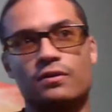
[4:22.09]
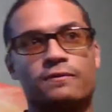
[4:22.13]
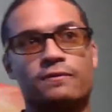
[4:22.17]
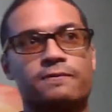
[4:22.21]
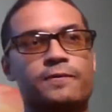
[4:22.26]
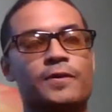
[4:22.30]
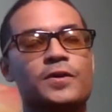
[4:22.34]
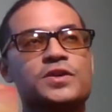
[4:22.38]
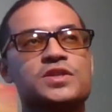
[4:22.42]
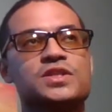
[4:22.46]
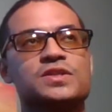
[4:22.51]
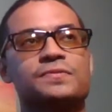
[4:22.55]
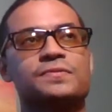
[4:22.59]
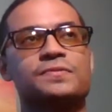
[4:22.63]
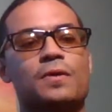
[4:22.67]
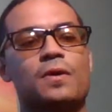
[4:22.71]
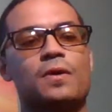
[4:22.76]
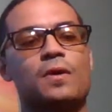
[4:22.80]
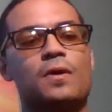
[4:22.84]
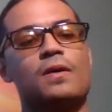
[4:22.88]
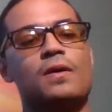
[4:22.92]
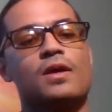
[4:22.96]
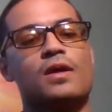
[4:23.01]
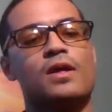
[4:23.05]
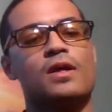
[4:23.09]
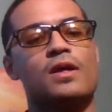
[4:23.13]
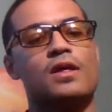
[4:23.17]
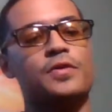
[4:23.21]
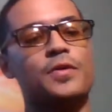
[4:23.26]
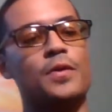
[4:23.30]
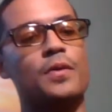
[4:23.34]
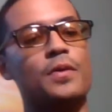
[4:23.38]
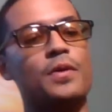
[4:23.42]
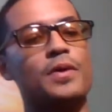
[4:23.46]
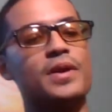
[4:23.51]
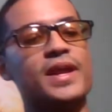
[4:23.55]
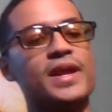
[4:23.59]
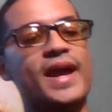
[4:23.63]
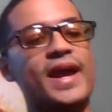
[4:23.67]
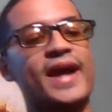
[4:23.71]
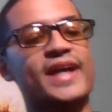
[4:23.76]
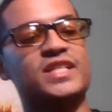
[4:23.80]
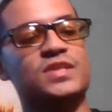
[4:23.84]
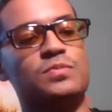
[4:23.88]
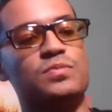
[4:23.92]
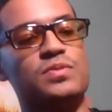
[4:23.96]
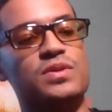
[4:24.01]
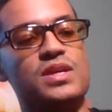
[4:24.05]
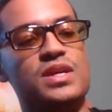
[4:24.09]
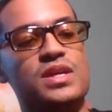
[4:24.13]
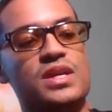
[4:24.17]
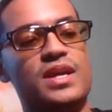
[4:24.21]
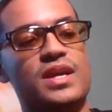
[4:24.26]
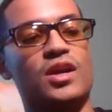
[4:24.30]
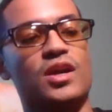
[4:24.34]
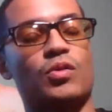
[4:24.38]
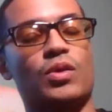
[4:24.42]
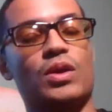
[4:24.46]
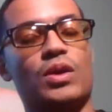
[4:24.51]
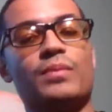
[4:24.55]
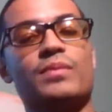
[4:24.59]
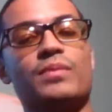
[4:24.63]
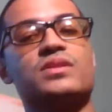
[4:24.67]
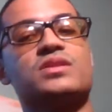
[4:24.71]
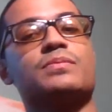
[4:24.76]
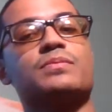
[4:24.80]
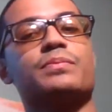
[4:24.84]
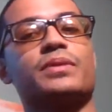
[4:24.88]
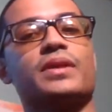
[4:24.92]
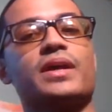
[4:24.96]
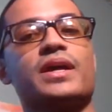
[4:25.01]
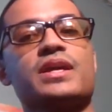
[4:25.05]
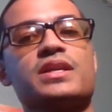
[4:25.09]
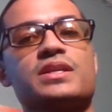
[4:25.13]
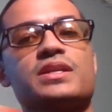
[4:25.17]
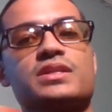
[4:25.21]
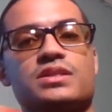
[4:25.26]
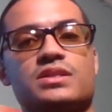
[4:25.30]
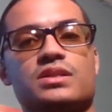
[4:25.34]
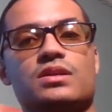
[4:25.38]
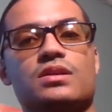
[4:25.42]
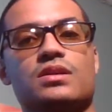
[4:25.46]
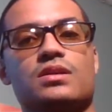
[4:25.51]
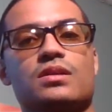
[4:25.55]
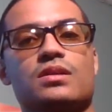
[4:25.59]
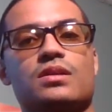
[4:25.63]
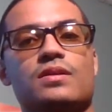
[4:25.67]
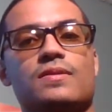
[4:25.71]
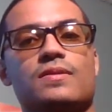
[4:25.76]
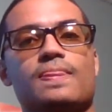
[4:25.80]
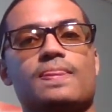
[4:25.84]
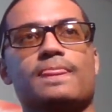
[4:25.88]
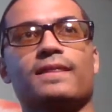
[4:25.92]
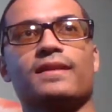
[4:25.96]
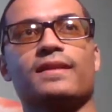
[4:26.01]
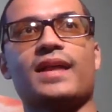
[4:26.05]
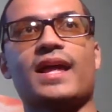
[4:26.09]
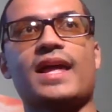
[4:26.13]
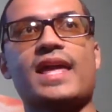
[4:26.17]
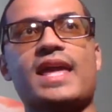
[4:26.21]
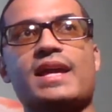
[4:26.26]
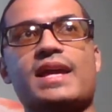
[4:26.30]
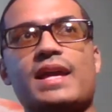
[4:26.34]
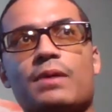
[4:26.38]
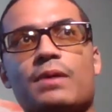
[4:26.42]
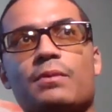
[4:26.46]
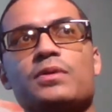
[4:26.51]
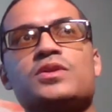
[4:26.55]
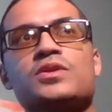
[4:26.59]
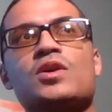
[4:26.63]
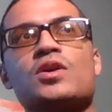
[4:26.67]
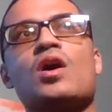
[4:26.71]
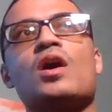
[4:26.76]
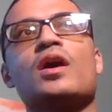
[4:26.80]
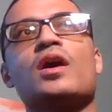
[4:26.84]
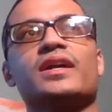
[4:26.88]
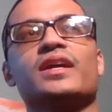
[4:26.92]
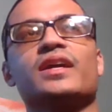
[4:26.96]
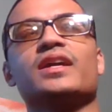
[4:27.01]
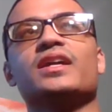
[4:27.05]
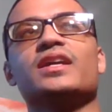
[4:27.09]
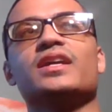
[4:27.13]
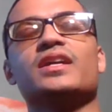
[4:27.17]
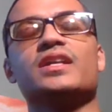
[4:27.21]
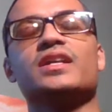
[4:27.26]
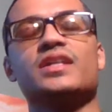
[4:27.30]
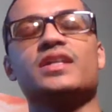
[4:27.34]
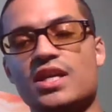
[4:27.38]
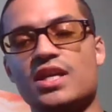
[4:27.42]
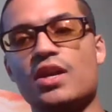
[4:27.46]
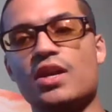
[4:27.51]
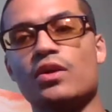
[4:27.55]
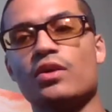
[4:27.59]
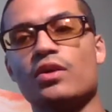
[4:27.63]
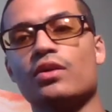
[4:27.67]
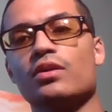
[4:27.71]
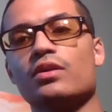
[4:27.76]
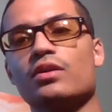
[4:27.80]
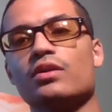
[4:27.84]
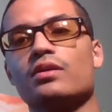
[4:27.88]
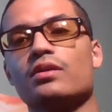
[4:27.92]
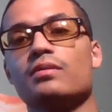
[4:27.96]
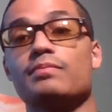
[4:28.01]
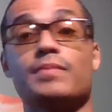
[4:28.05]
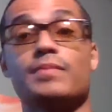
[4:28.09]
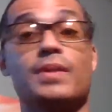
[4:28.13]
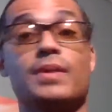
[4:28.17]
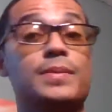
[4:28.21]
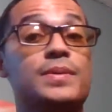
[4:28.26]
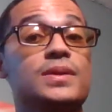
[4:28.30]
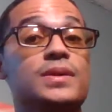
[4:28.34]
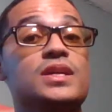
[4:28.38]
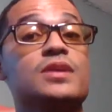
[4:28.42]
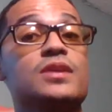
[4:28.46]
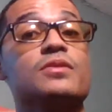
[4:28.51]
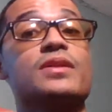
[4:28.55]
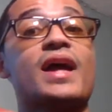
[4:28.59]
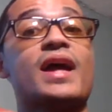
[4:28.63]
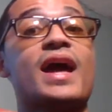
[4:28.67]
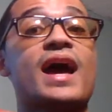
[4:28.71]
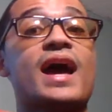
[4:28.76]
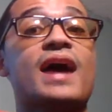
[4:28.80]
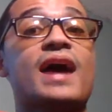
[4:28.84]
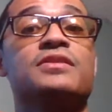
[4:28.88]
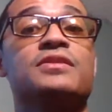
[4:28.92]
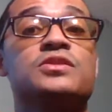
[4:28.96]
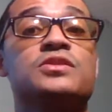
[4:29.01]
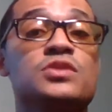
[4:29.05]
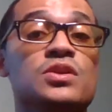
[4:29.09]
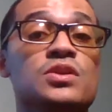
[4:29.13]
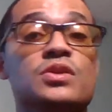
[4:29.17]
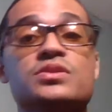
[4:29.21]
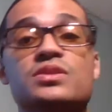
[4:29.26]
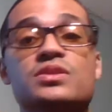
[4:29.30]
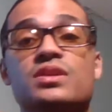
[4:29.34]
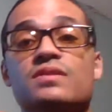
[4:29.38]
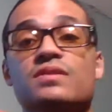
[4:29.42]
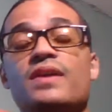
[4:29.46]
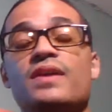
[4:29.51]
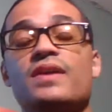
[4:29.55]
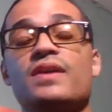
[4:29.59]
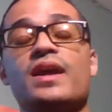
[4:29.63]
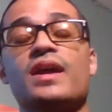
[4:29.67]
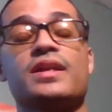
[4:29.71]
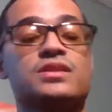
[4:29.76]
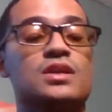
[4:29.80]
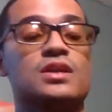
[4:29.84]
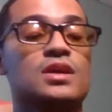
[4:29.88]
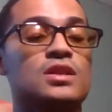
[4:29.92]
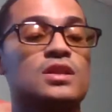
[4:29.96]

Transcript: First of all, there already has to be agreements in place, like, and we're talking a year, maybe a year and a half to two years in advance.